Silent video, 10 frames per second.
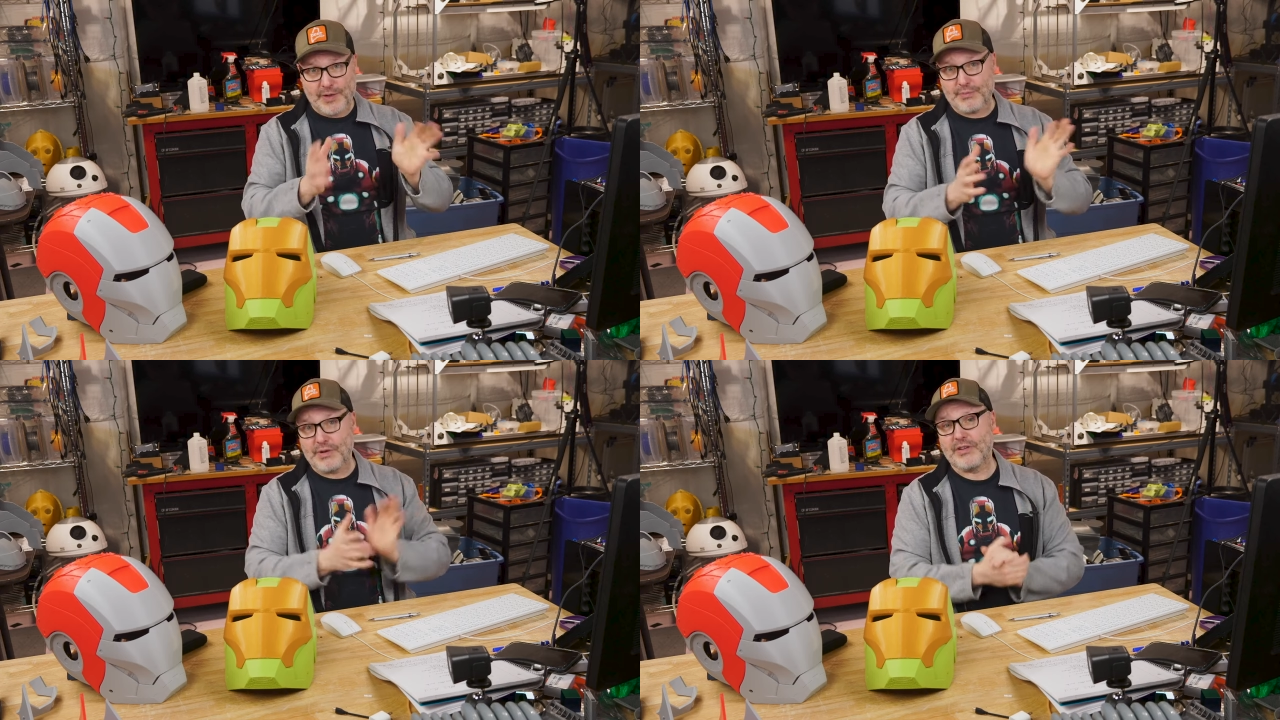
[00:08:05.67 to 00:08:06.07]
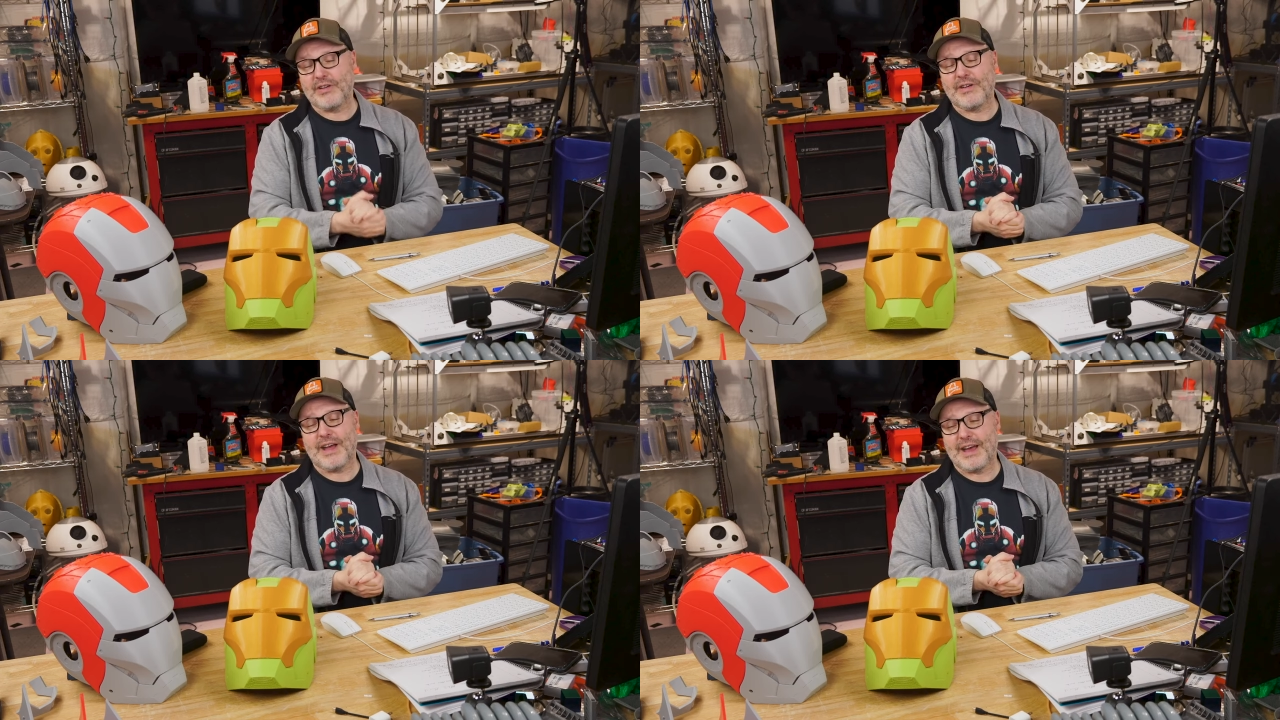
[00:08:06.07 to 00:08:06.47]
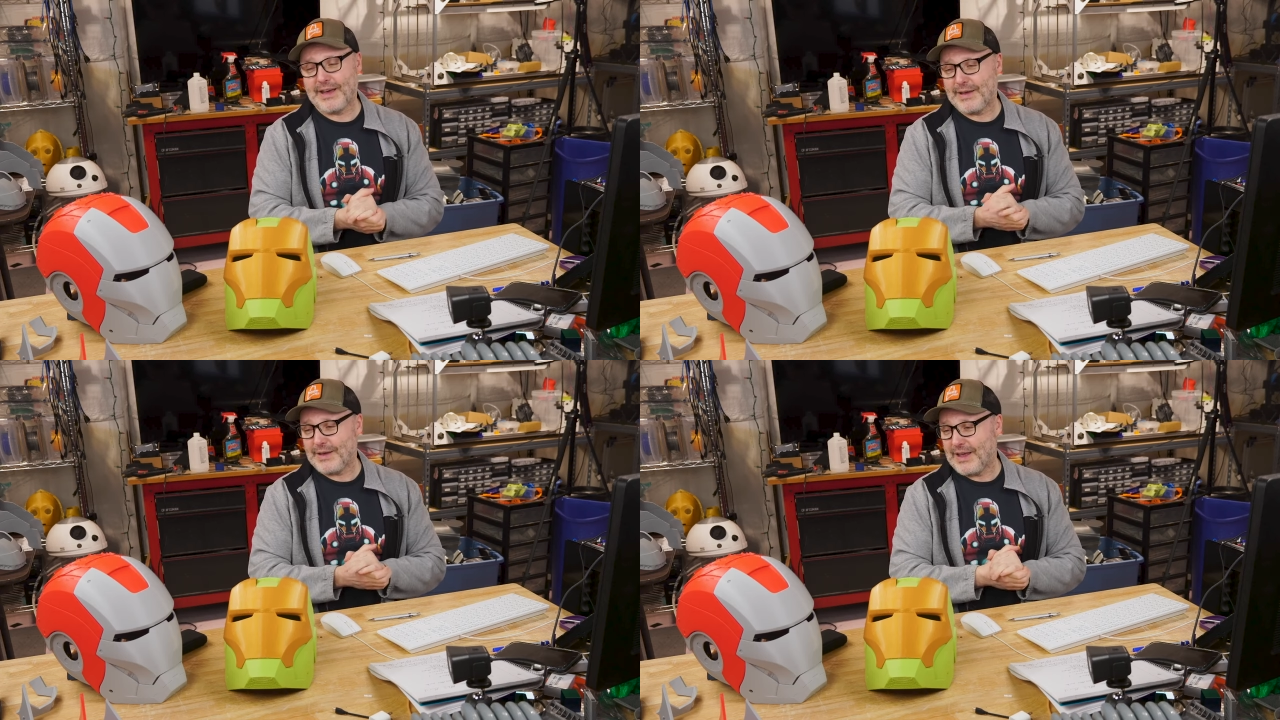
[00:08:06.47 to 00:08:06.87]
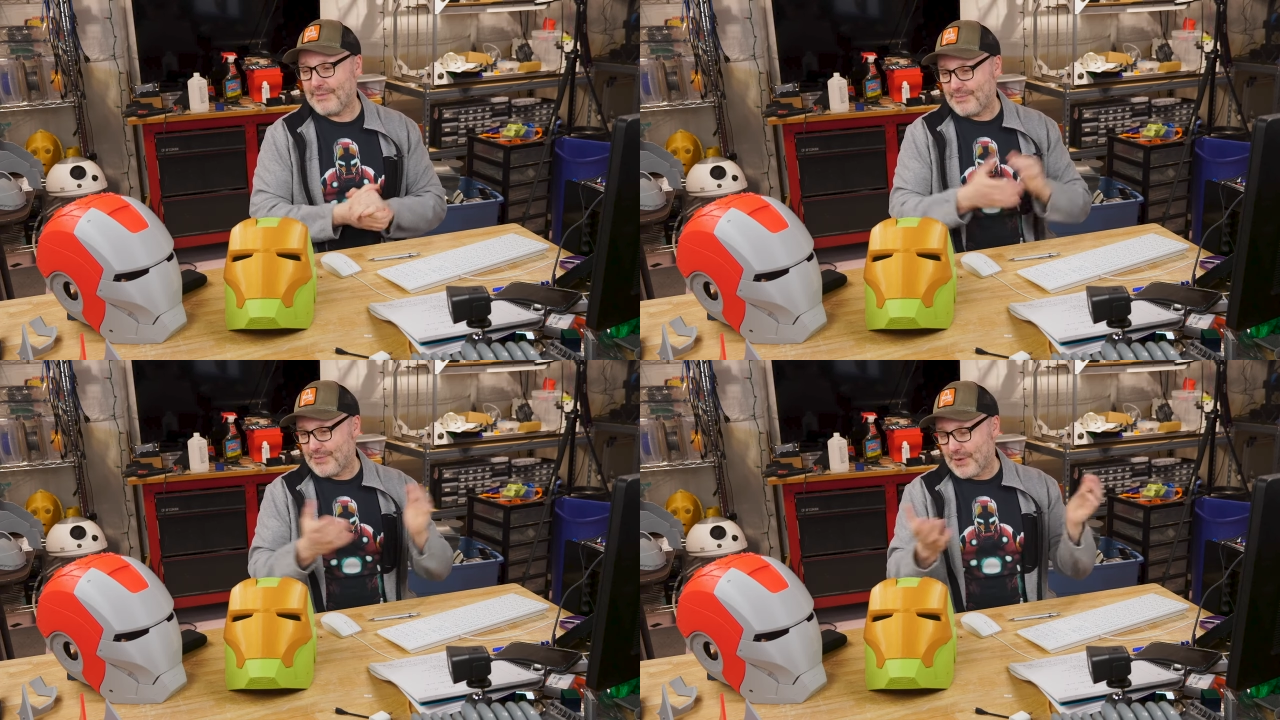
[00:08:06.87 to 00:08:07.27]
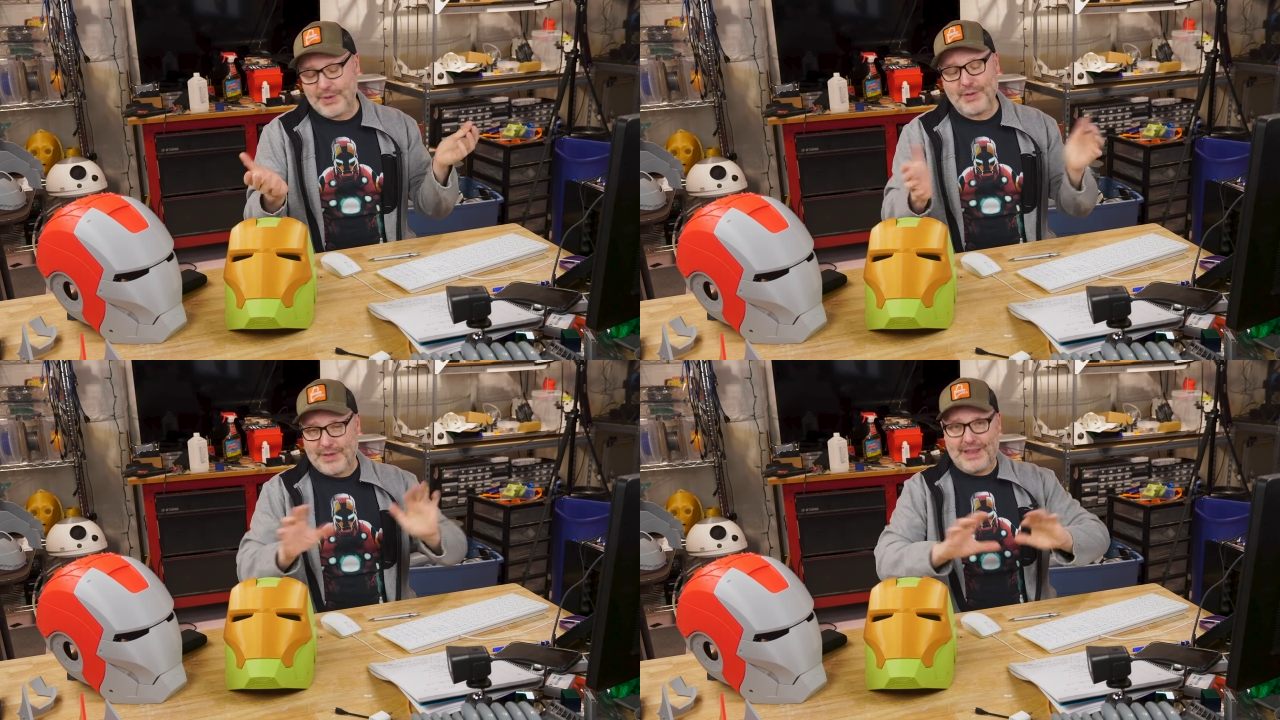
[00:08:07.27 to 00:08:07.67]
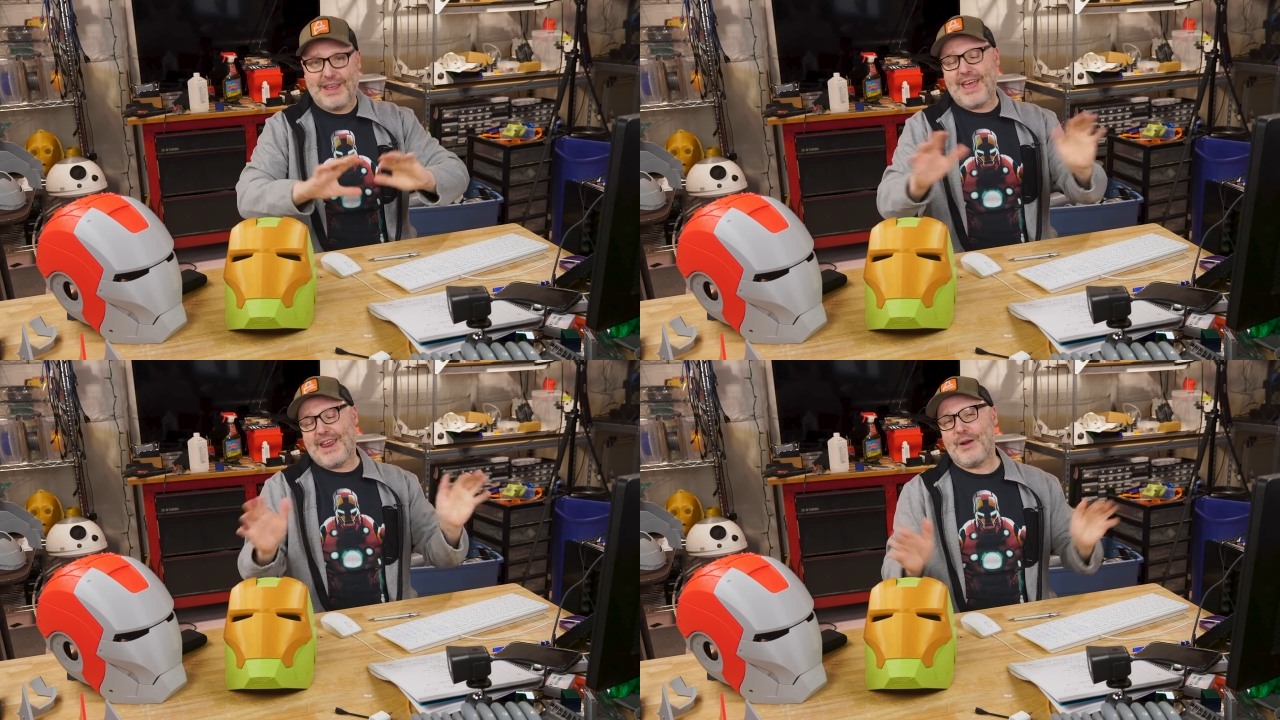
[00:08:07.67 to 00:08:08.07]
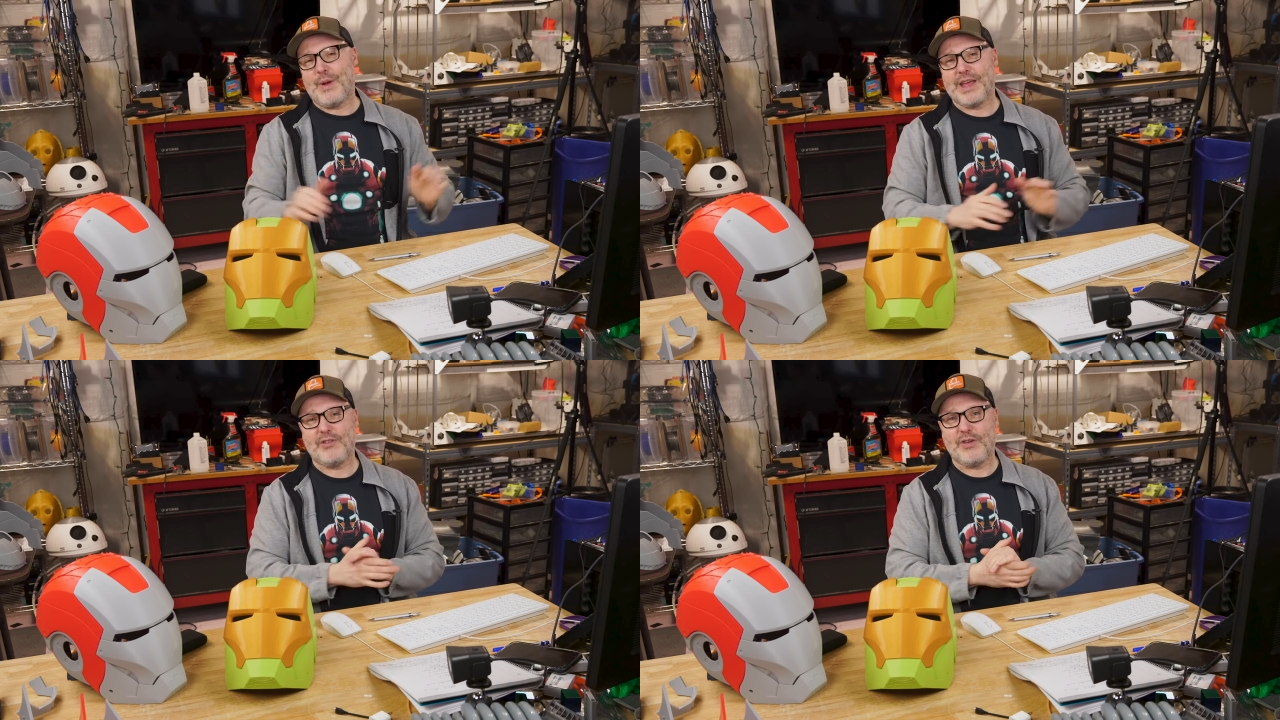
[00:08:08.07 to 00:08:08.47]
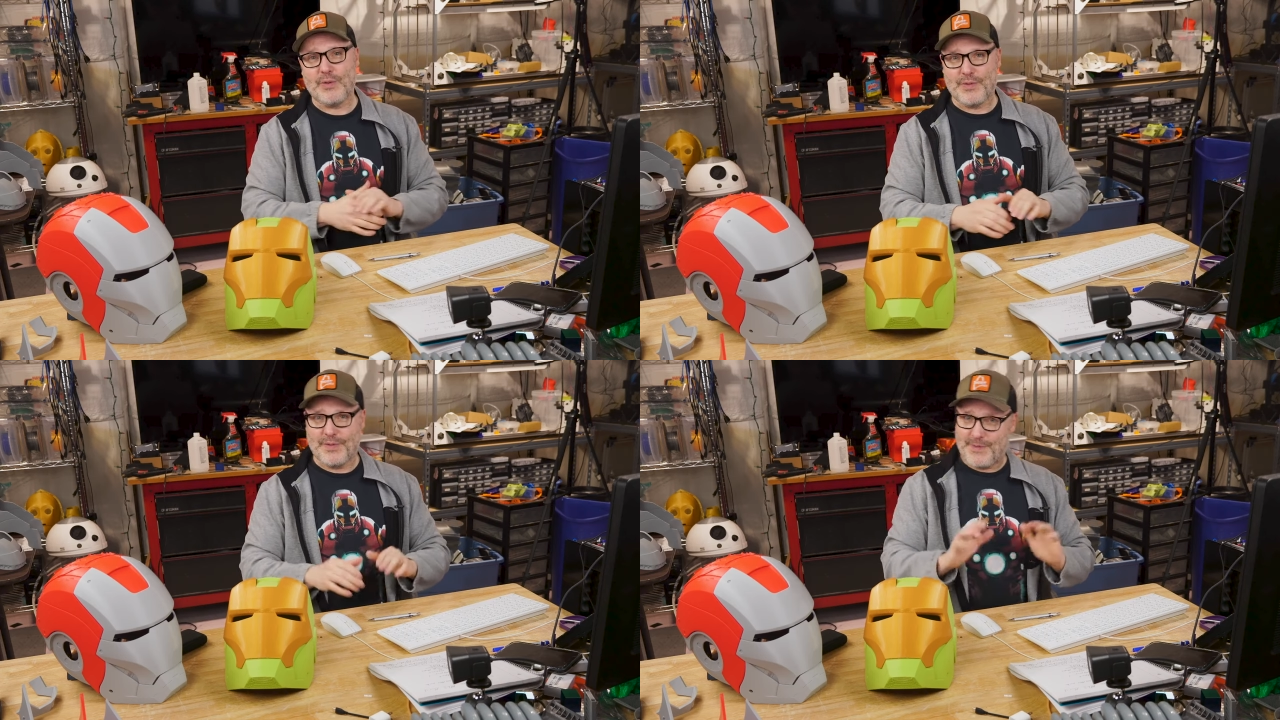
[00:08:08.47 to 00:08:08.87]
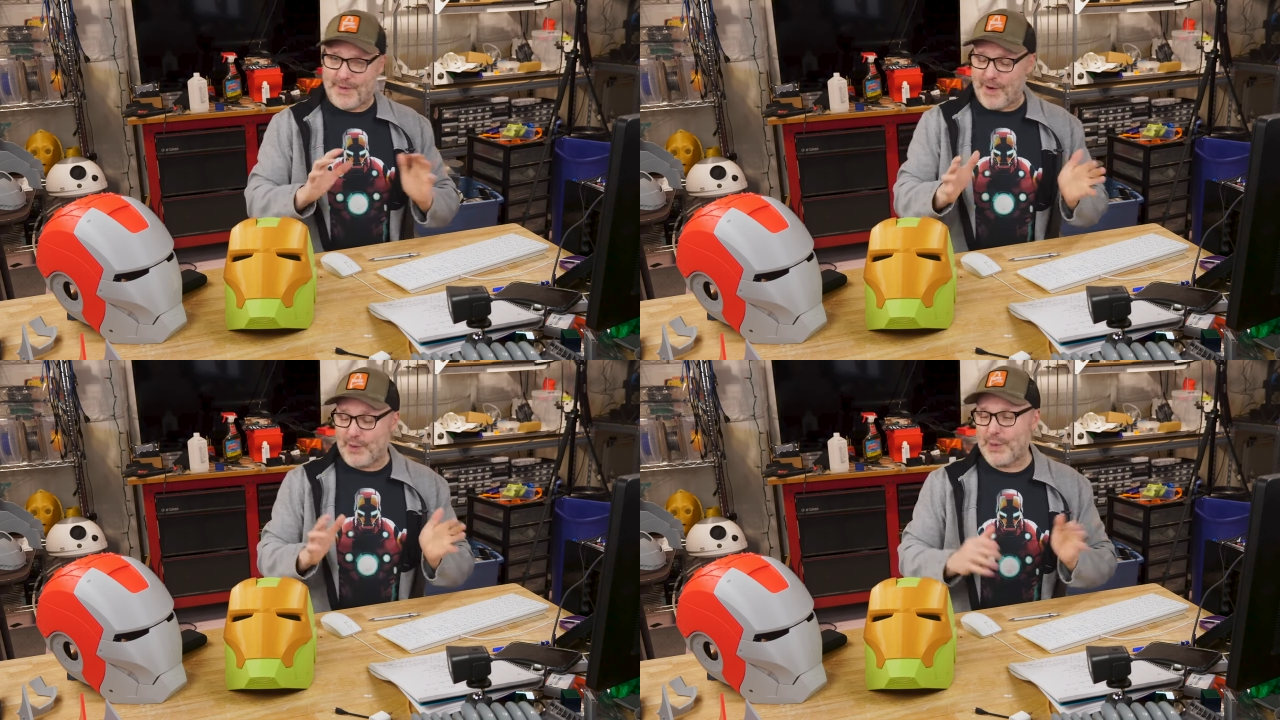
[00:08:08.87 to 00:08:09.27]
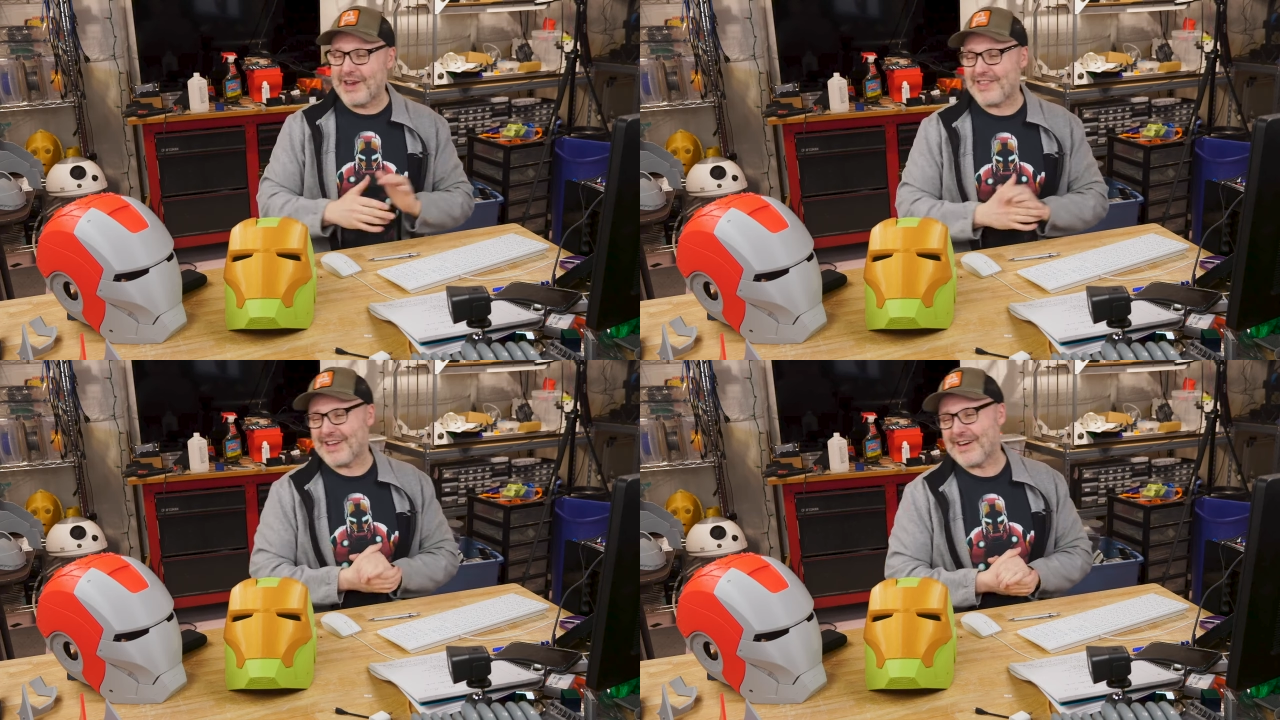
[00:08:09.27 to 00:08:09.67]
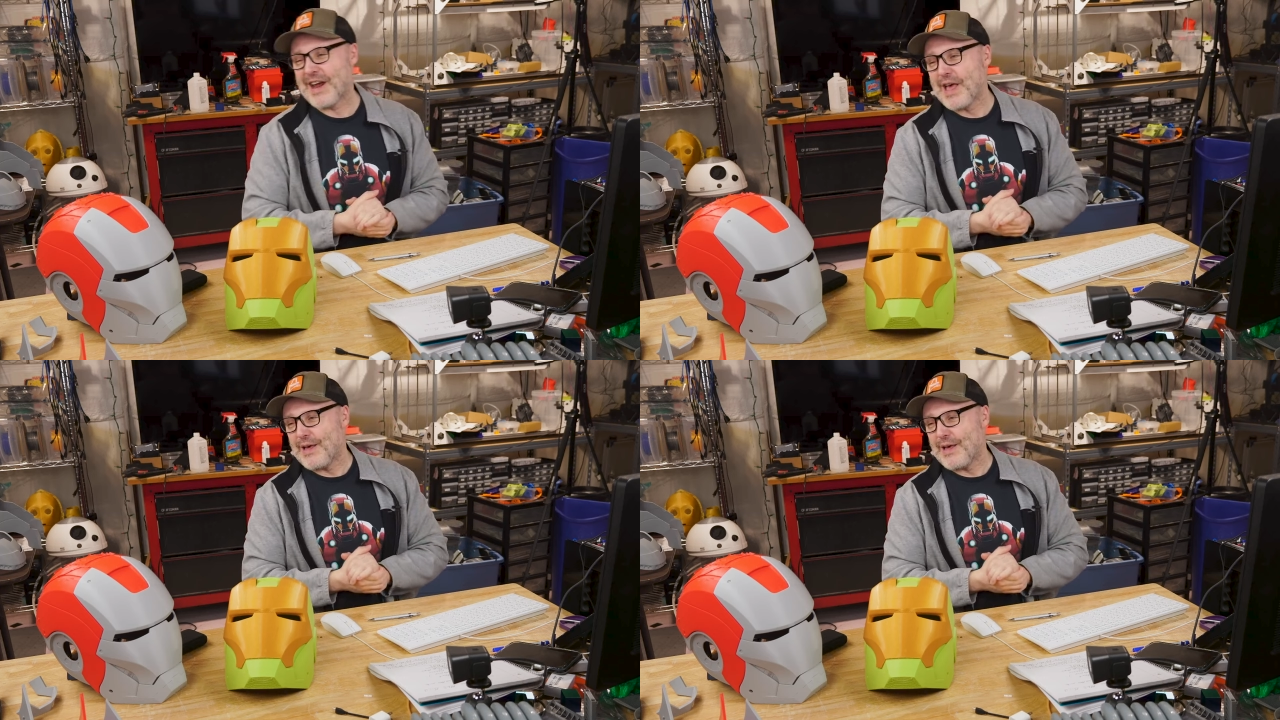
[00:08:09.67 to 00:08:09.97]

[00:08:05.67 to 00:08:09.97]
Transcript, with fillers: the printer. Uh, and so again, I don't want to get too far in the weeds here,